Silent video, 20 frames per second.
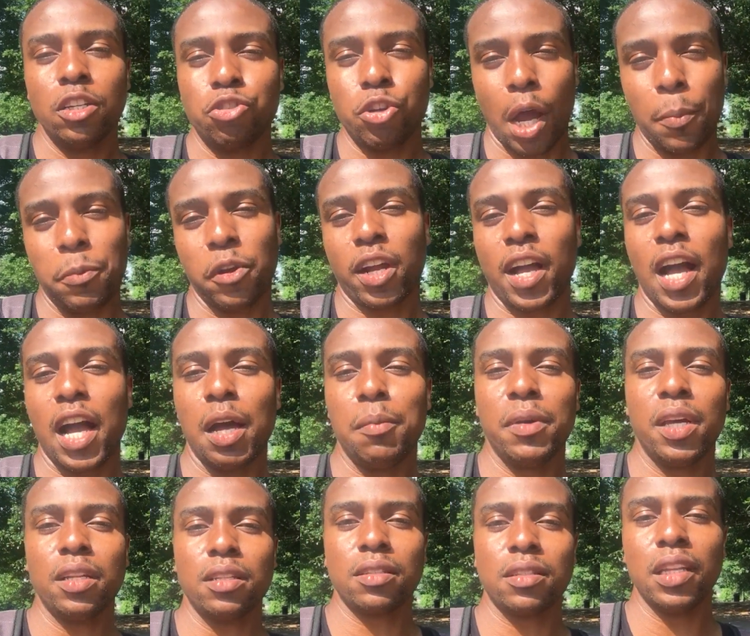Drop your
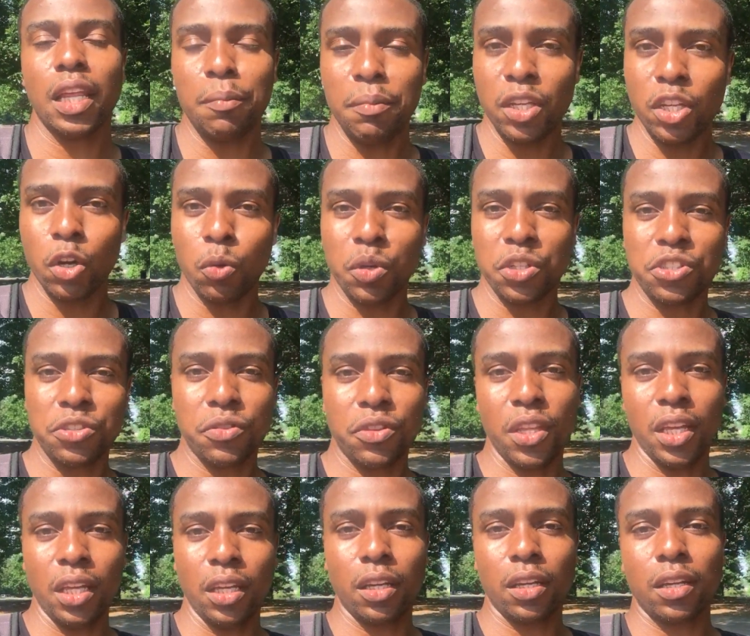comments, let me know what you
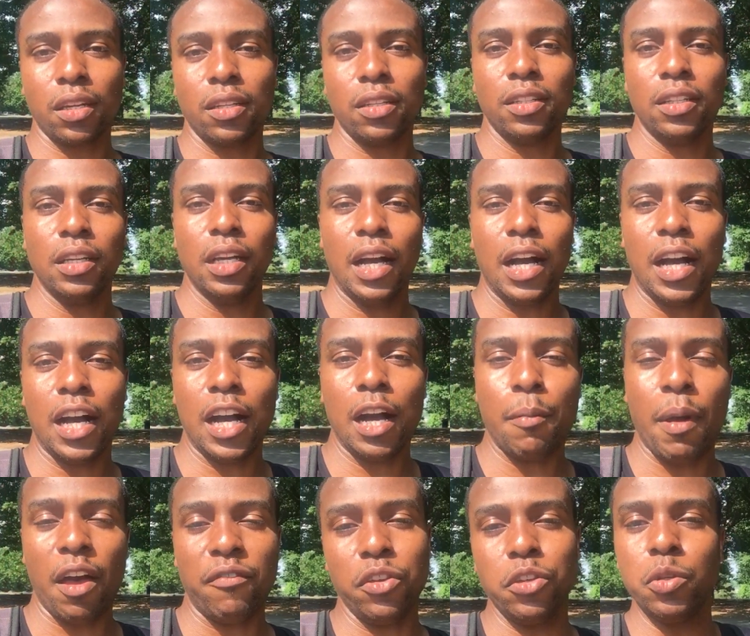think.
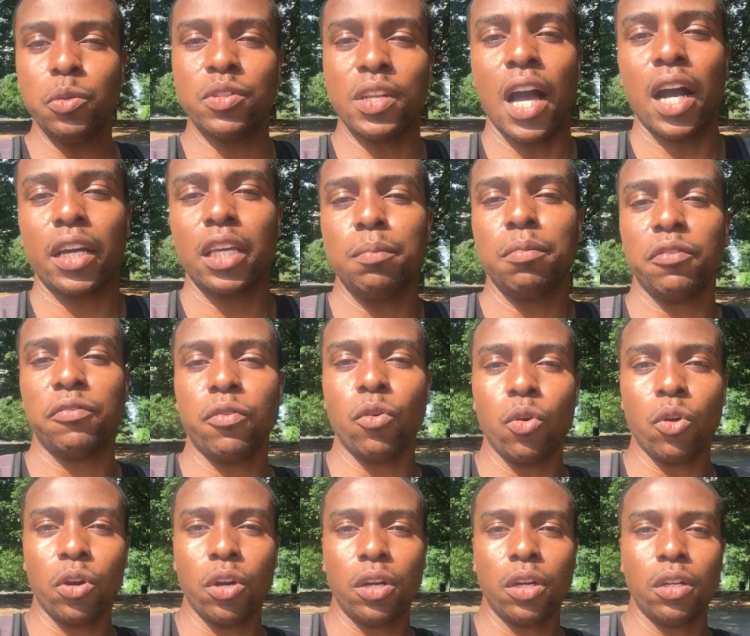Um, have you used Anki
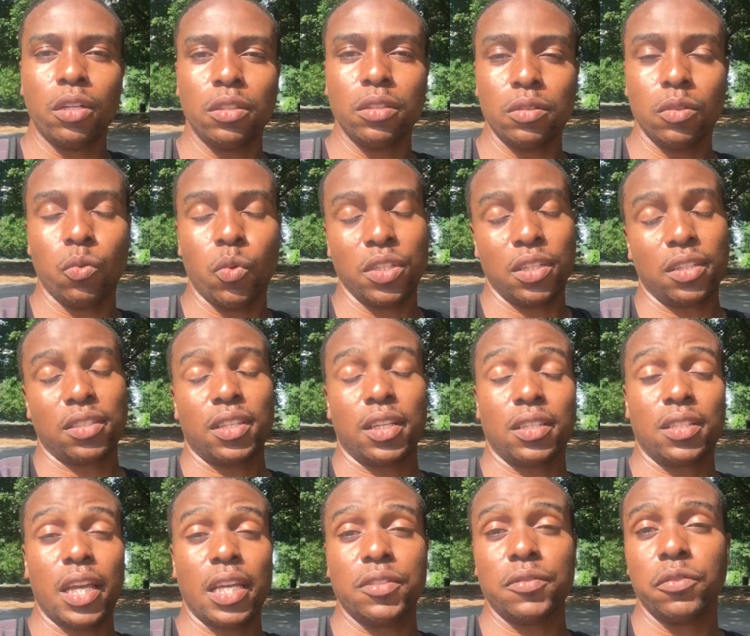before? Was it
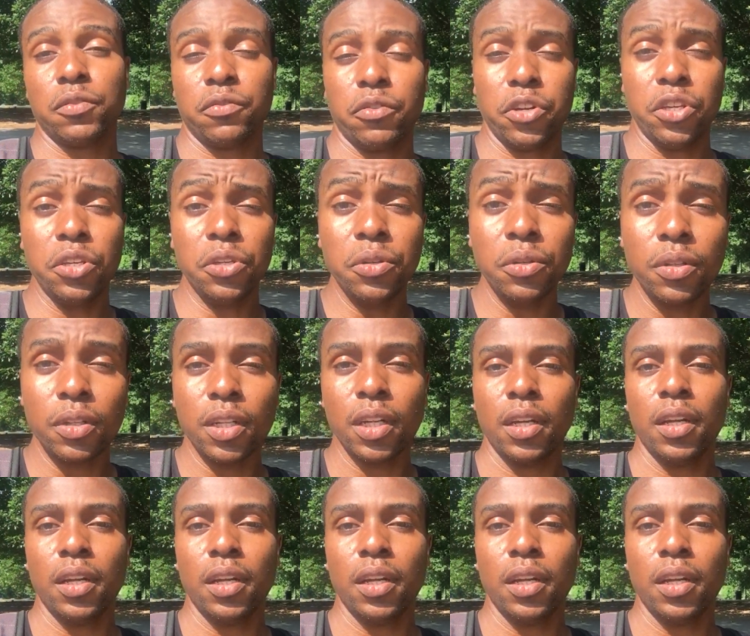successful for you?